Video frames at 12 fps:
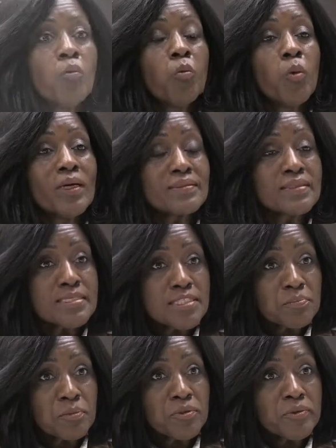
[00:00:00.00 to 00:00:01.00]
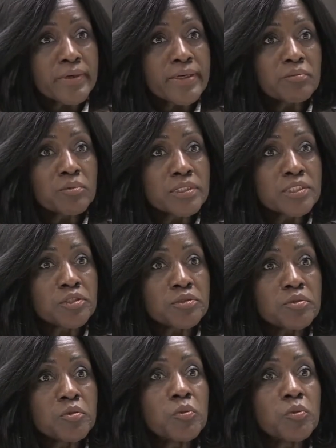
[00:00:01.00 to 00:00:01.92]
What this program would do